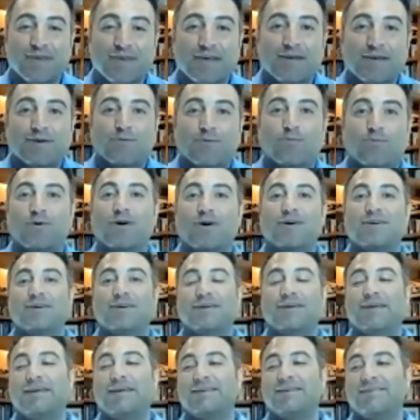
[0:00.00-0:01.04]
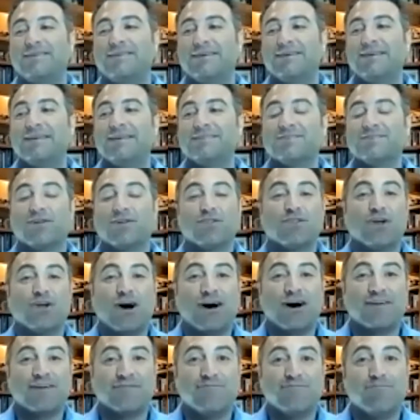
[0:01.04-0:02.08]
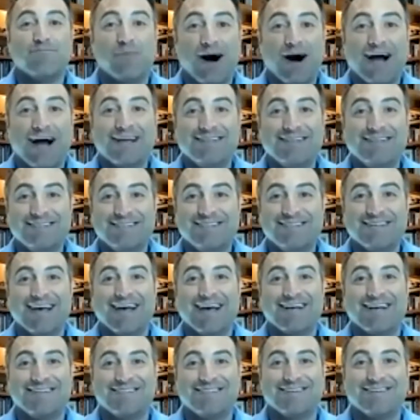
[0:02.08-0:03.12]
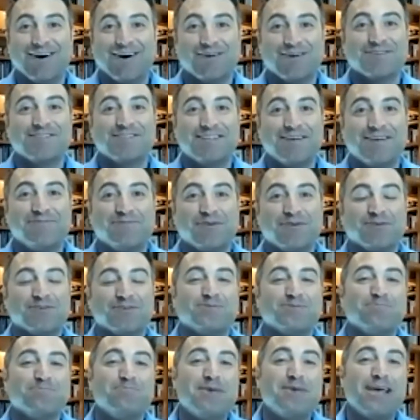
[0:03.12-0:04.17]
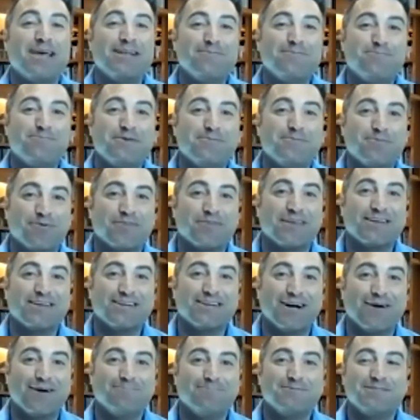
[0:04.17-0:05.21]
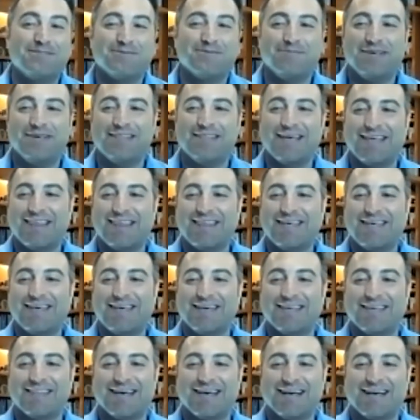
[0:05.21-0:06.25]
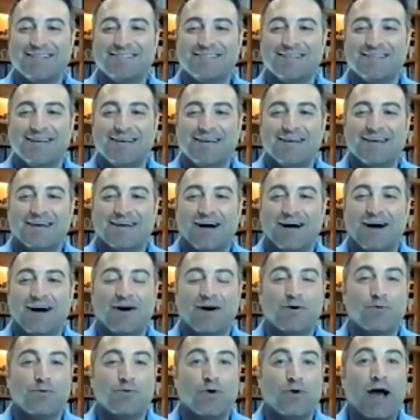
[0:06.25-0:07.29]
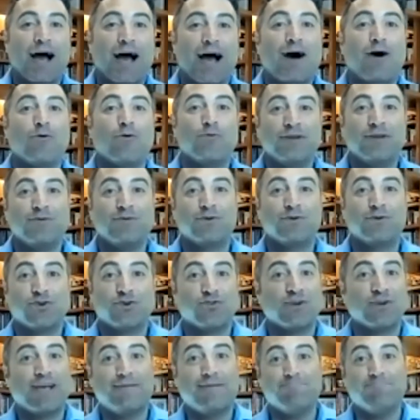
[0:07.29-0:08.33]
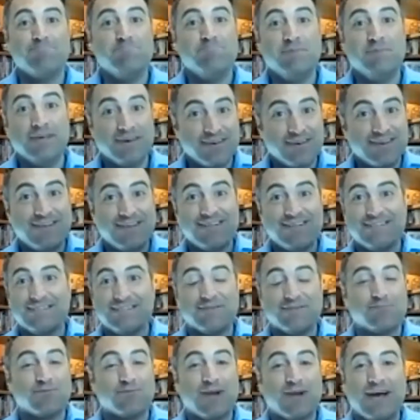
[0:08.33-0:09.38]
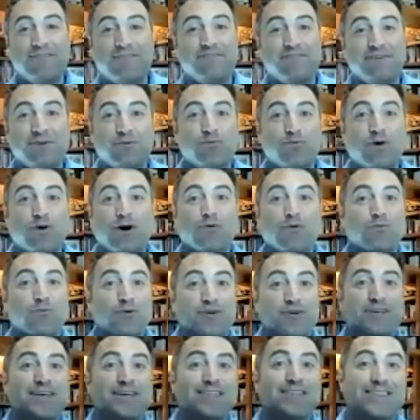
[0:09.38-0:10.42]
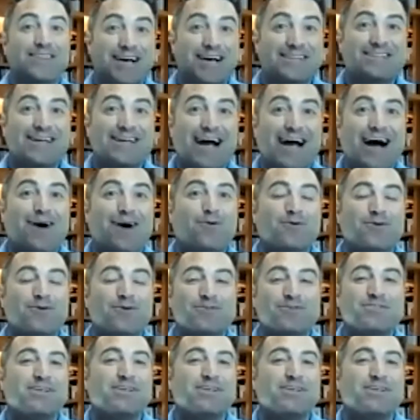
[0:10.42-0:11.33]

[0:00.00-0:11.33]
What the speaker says: Well, it is a lot of mindset. I'll say first, many people, when they come to me, they think that how we create millions in revenue while working less hours,